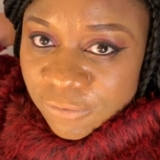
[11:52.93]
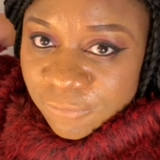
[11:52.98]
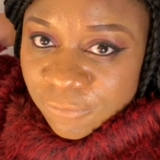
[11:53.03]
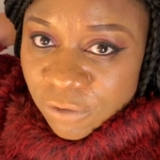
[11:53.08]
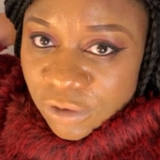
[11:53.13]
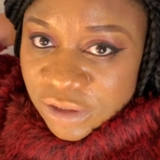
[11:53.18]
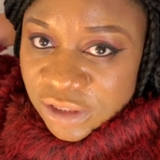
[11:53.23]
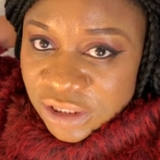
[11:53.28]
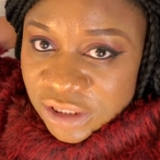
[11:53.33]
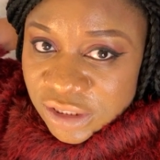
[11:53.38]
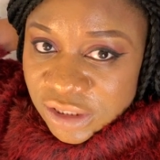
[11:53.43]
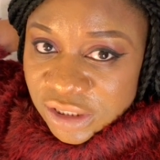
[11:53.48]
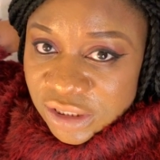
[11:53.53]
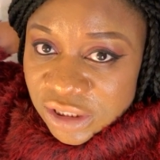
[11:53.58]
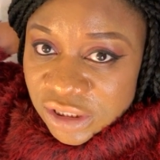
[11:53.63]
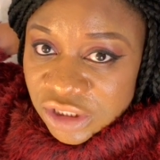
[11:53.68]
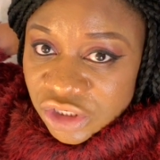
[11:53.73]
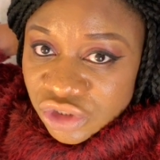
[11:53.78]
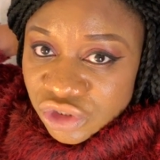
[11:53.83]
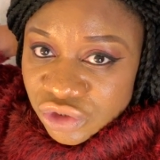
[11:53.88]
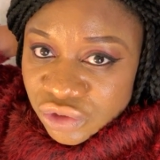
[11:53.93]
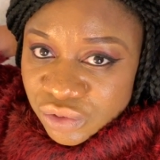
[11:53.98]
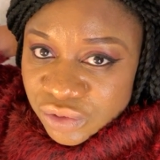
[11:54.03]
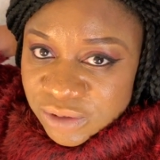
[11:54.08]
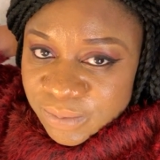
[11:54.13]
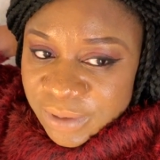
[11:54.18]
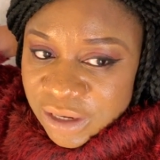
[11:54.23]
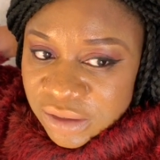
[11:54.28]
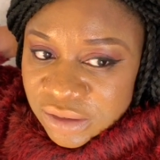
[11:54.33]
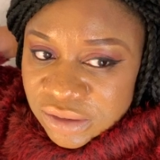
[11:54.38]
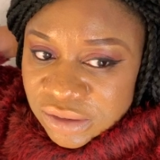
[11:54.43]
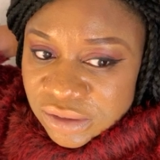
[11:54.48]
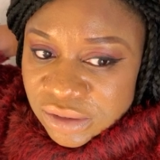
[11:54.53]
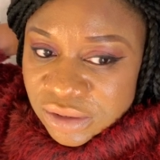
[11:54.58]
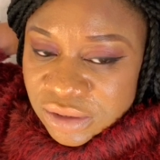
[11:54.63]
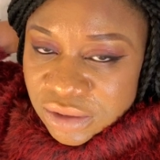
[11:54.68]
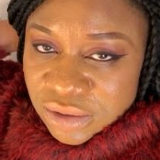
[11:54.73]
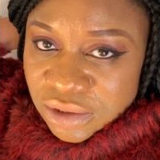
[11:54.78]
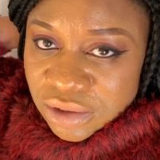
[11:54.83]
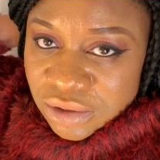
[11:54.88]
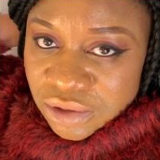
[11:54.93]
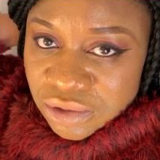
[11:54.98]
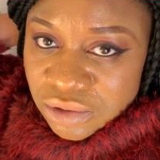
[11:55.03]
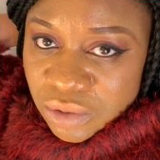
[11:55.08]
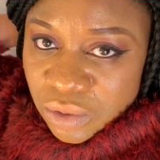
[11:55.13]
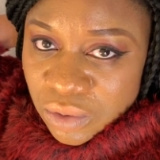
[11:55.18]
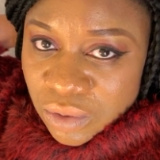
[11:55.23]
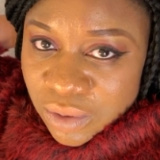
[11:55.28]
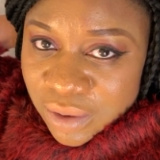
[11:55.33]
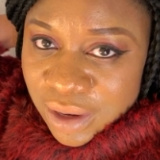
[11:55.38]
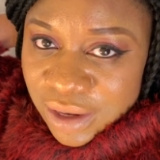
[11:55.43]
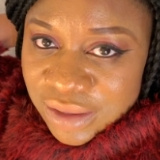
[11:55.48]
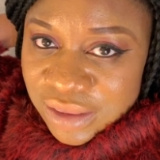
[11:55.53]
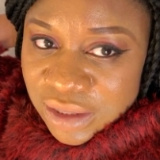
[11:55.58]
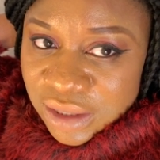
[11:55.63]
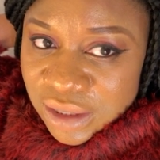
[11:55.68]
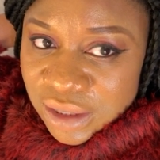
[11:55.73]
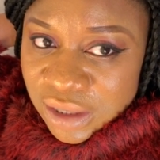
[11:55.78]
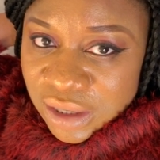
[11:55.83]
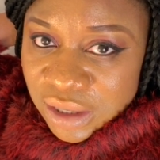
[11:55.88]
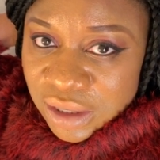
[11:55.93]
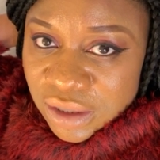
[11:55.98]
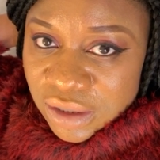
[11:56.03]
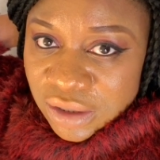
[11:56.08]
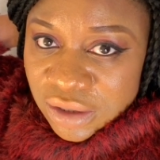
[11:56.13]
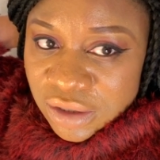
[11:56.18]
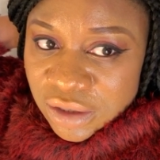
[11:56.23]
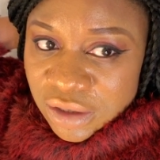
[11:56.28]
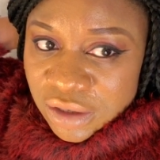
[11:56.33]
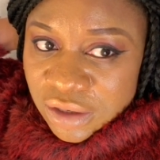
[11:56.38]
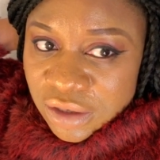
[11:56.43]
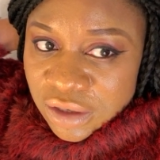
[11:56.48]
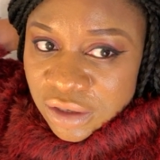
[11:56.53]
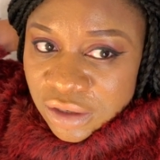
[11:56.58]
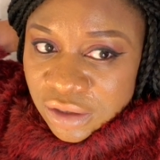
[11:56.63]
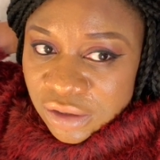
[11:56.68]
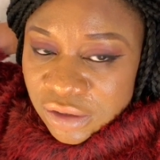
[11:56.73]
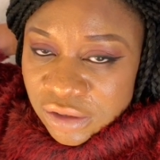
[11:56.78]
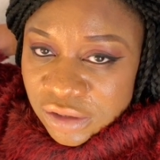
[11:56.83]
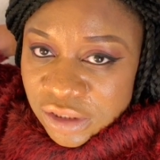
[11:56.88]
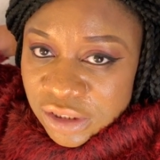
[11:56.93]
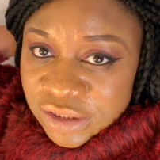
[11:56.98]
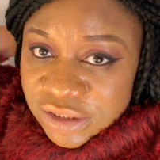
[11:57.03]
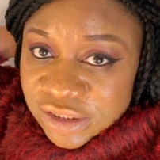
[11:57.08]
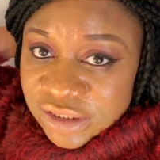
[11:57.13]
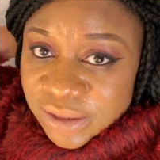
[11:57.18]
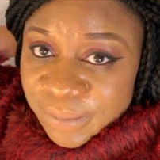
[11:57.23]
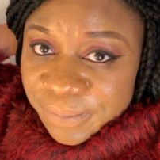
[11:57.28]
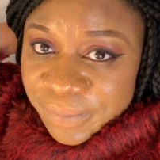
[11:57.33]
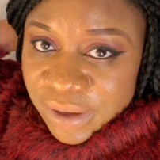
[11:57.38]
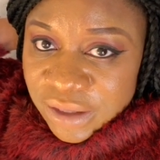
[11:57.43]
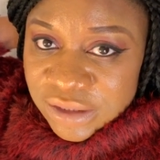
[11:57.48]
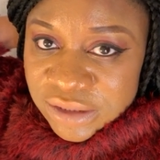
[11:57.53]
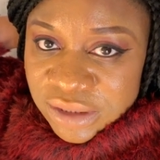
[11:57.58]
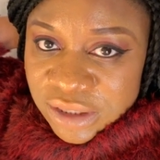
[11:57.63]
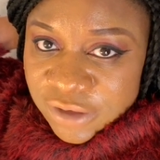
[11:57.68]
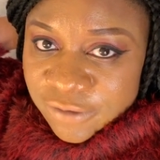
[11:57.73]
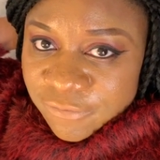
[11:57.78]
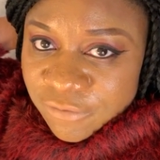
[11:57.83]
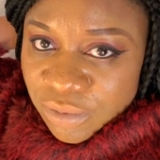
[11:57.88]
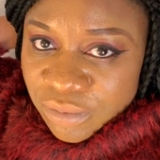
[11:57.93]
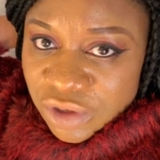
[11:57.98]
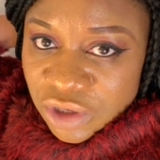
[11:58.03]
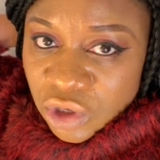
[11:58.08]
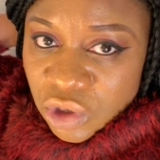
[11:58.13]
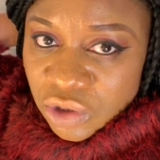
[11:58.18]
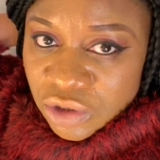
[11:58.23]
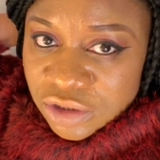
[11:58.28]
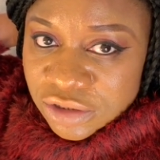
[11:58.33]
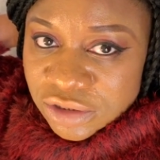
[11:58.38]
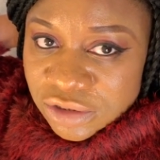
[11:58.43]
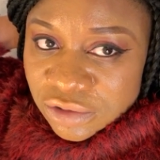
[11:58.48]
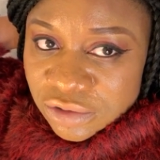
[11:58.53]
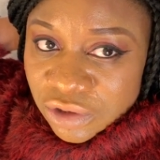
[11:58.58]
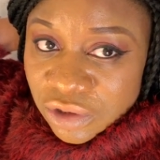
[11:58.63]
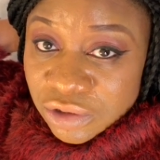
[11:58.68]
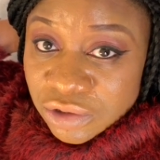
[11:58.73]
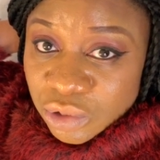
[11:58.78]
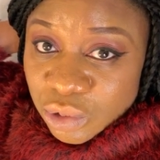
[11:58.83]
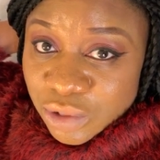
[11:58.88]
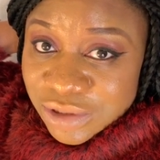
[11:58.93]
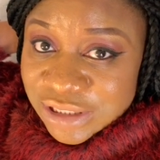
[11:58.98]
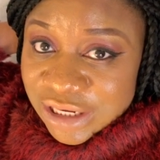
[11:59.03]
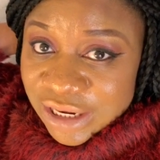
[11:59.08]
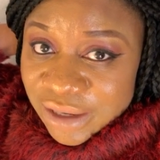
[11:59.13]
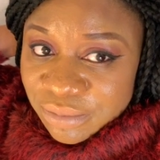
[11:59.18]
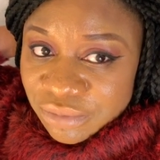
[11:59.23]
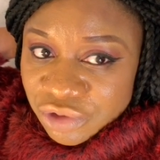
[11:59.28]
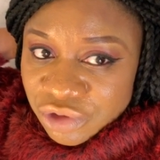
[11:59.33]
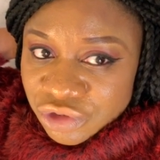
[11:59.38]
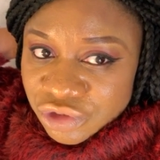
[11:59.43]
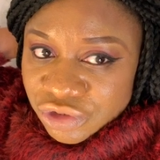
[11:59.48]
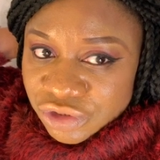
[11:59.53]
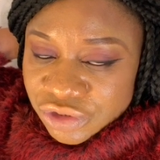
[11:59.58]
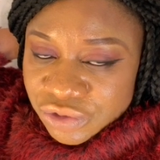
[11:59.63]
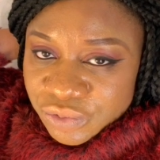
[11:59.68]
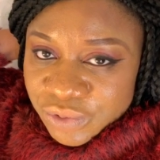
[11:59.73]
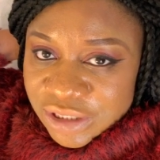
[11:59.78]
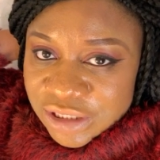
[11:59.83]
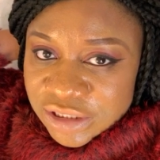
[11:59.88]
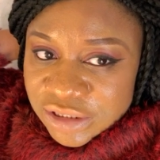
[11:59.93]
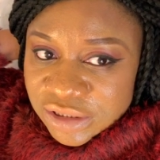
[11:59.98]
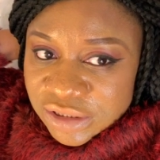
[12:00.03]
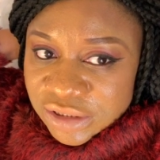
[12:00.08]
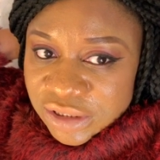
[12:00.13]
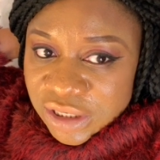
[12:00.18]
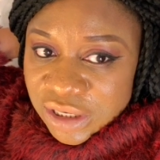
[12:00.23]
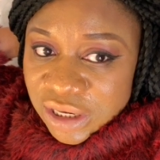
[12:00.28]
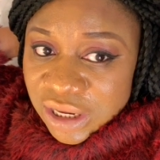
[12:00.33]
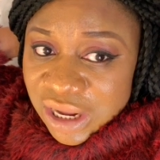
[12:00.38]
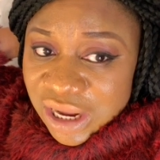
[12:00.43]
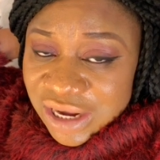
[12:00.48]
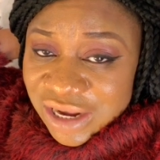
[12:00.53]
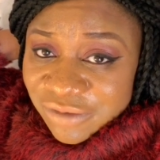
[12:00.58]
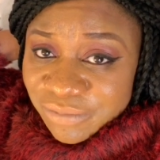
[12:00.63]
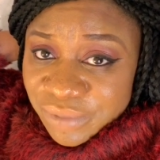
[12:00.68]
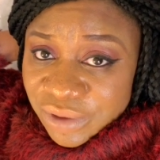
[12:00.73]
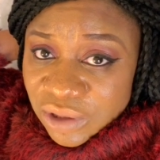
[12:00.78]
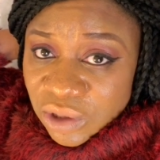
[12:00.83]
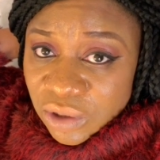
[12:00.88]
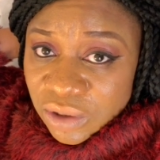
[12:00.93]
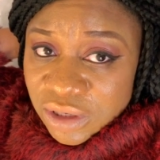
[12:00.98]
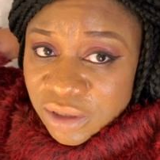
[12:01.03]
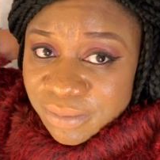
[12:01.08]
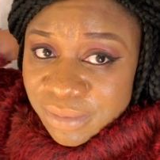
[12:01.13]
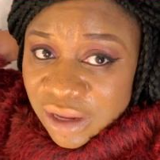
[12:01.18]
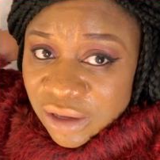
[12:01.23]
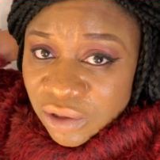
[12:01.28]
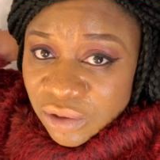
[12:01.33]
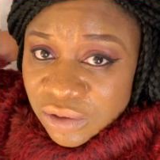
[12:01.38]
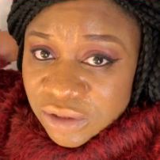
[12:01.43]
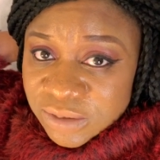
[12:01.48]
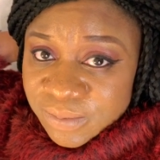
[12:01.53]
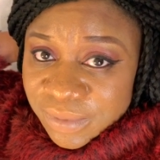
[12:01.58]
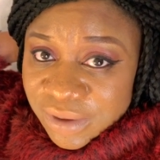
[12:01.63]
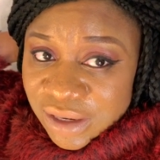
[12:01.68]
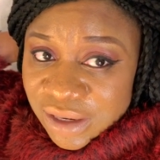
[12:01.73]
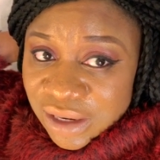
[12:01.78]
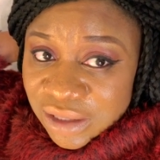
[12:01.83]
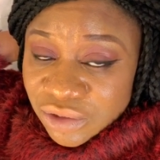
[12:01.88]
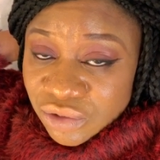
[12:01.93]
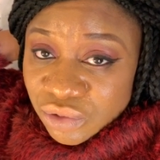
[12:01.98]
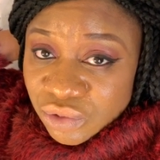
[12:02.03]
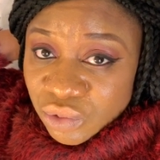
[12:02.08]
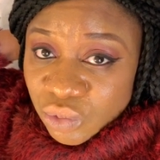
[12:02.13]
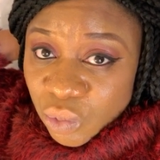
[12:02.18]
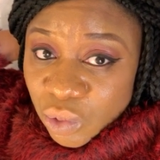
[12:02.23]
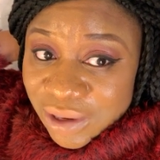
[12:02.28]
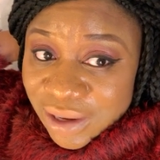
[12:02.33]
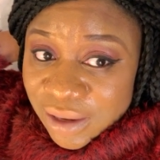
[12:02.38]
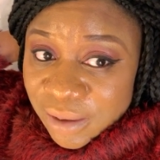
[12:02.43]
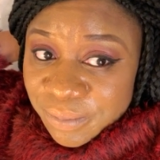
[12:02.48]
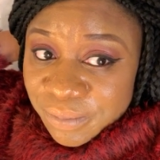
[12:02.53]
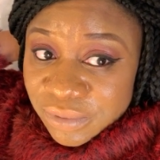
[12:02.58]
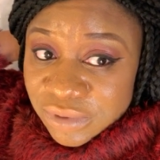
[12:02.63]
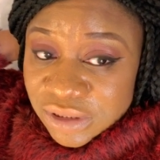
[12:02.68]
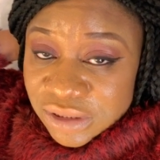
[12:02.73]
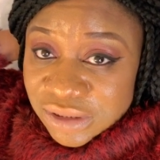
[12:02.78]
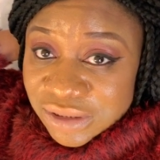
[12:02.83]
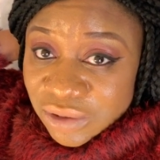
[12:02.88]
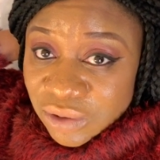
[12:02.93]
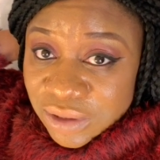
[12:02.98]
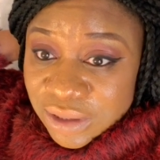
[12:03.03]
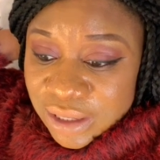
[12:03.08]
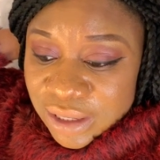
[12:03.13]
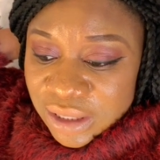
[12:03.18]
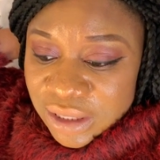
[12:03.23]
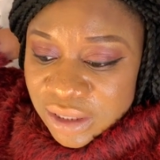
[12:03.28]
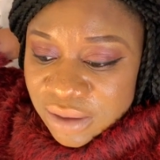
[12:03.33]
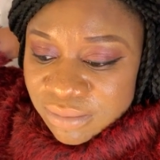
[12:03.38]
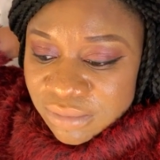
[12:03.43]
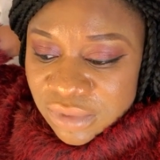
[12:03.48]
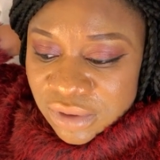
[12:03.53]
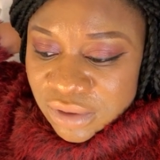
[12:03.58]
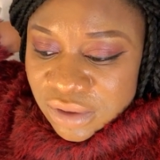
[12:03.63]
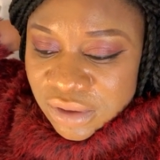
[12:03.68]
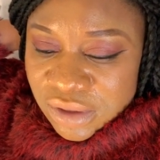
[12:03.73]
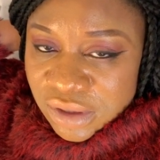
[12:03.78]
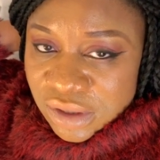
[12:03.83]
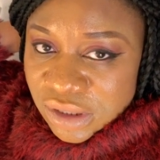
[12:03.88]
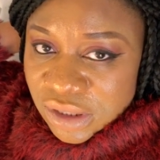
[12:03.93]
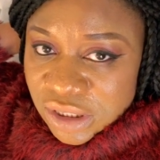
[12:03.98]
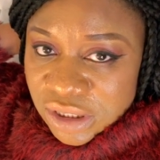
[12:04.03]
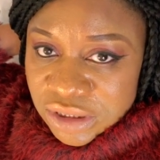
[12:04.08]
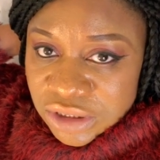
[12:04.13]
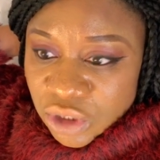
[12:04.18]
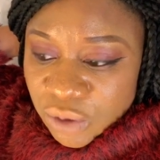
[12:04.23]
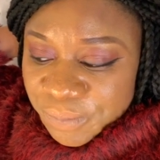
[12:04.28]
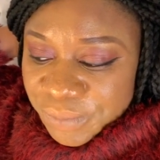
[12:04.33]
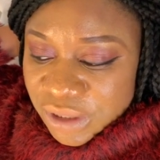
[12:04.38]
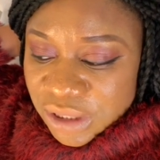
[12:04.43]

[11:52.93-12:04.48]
for the inducement. So I think this is the best thing for me, because God knows I am not just ready. And I've been calling my husband, I don't know what happened, it's unlike him, he's not